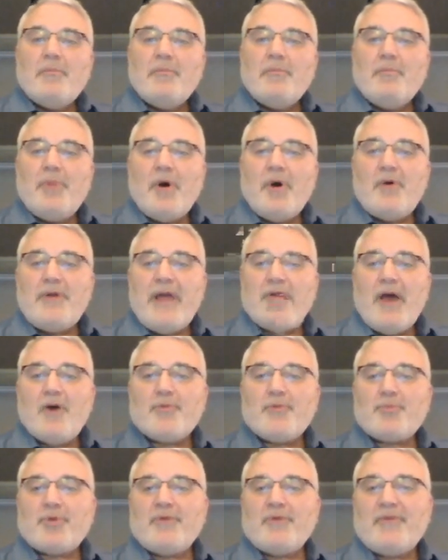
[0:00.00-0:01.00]
bone
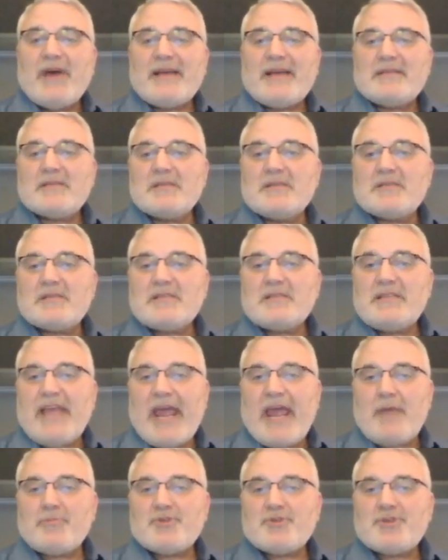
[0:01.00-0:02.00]
health provides a
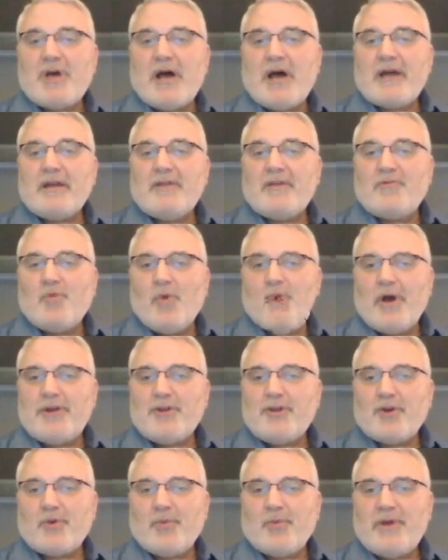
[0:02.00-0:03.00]
snapshot of what
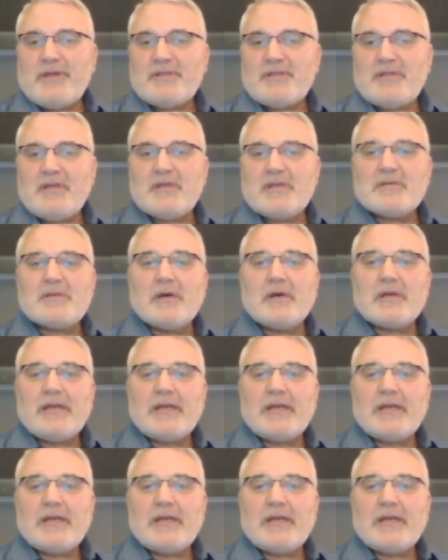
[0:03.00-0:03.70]
your risk is on a